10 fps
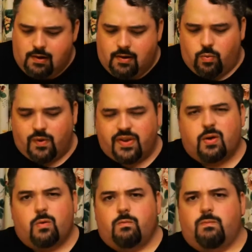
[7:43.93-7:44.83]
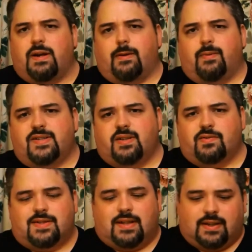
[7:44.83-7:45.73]
without making myself
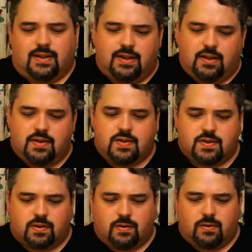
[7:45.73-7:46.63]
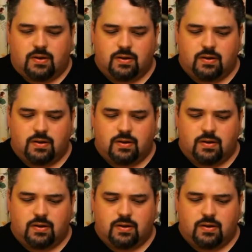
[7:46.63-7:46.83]
sick. So,